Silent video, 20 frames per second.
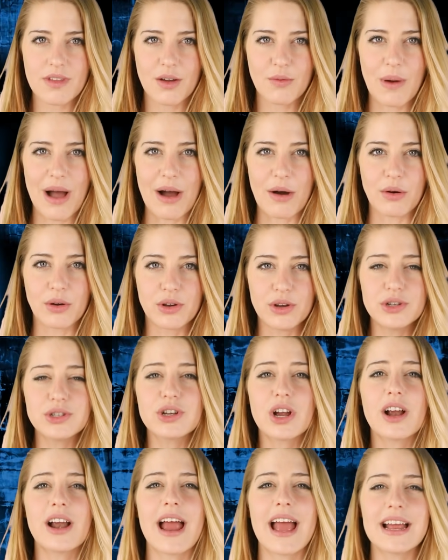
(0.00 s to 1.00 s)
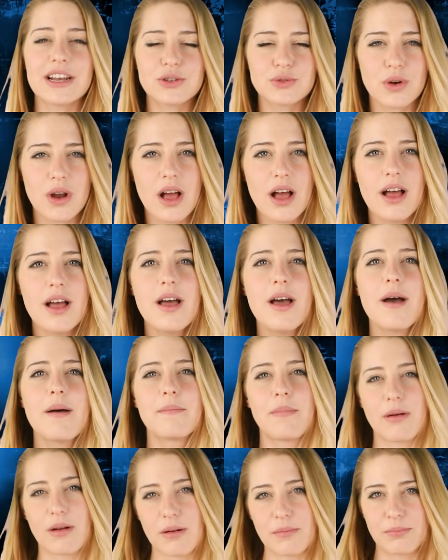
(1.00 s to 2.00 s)
Wow. Guntur, Andhra,
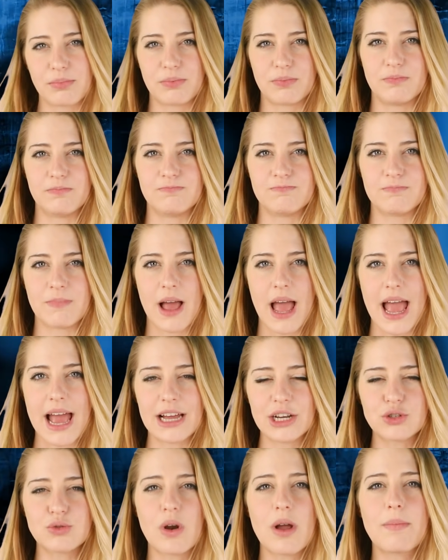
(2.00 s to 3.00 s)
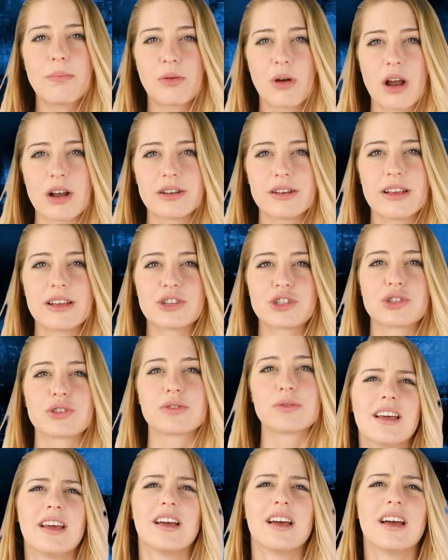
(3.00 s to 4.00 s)
Andhra Pradesh.
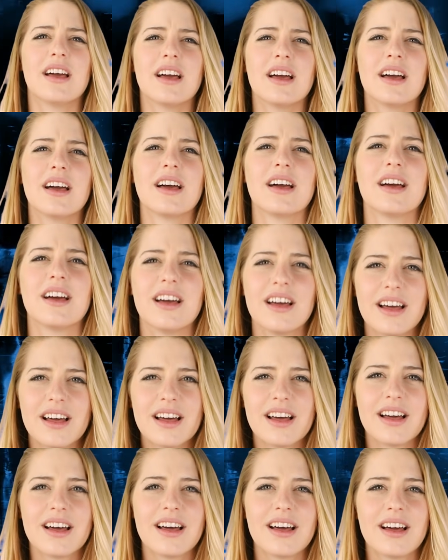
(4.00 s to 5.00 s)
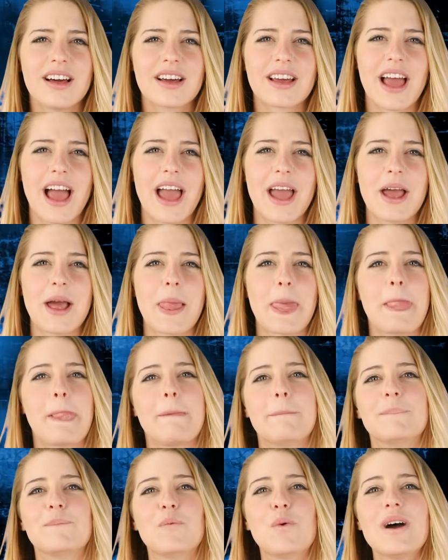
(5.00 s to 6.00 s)
Okay.
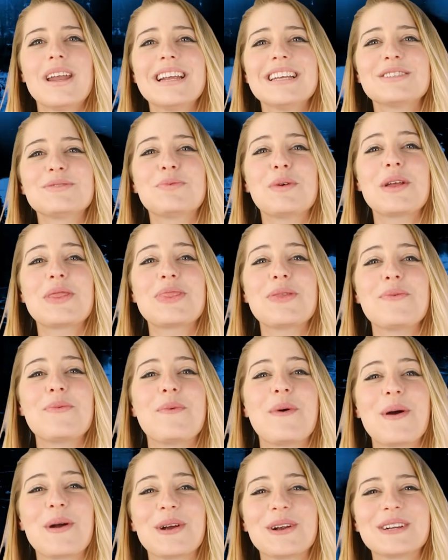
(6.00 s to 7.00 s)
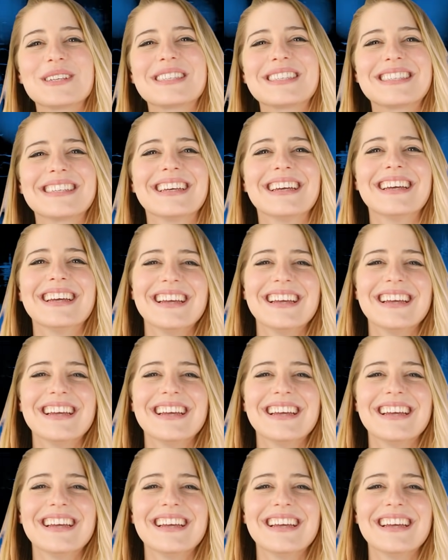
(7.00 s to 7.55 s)
What is with the words?